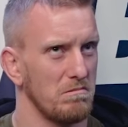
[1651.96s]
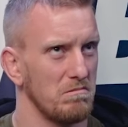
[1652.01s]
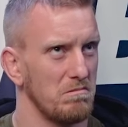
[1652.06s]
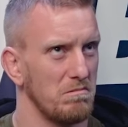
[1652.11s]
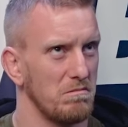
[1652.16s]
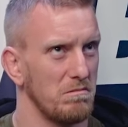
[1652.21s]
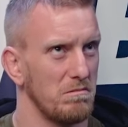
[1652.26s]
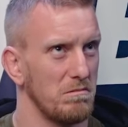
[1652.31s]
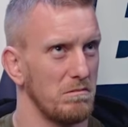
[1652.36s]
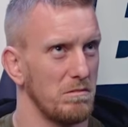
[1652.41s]
you know,
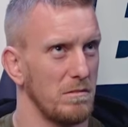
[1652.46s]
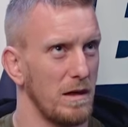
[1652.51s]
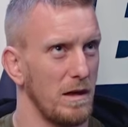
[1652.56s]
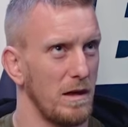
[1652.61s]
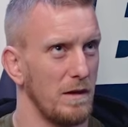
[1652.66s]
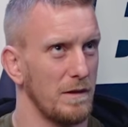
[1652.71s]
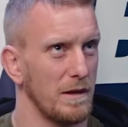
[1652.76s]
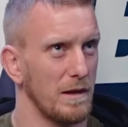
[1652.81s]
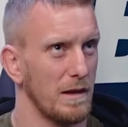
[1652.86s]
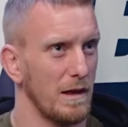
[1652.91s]
um,
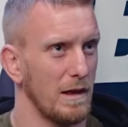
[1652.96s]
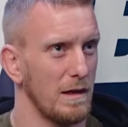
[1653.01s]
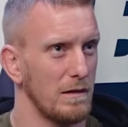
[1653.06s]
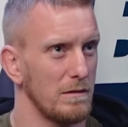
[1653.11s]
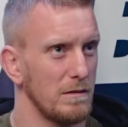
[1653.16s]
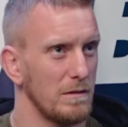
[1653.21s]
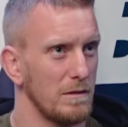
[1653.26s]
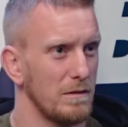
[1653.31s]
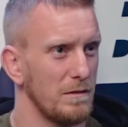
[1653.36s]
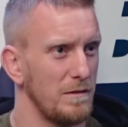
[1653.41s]
I think
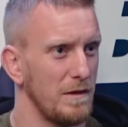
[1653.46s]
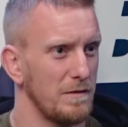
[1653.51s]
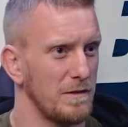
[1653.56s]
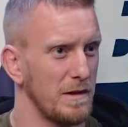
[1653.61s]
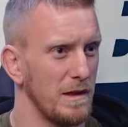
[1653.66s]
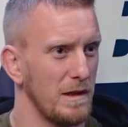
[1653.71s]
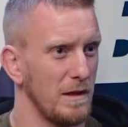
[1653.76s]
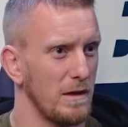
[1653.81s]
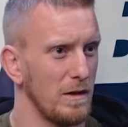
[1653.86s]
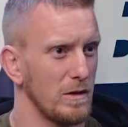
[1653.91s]

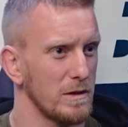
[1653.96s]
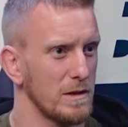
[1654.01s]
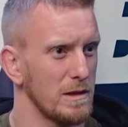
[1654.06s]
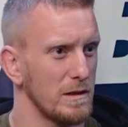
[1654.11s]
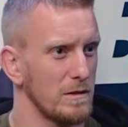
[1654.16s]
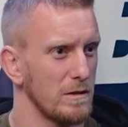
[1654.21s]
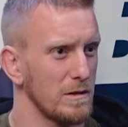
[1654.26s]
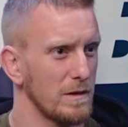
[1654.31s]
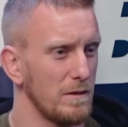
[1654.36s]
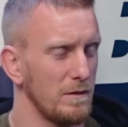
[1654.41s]
fifteen oh, wow.
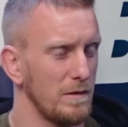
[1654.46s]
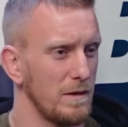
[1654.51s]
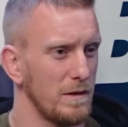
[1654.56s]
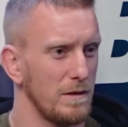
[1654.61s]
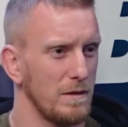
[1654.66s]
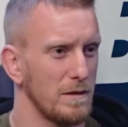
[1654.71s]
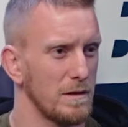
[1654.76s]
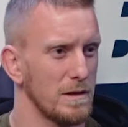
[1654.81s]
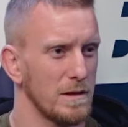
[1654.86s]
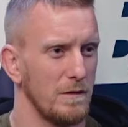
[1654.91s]
losses or
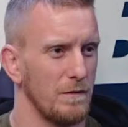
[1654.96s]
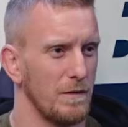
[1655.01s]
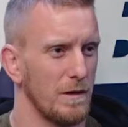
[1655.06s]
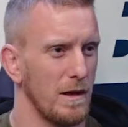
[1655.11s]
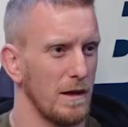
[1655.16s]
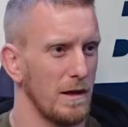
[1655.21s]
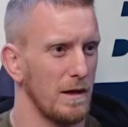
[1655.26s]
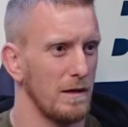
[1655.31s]
something, something like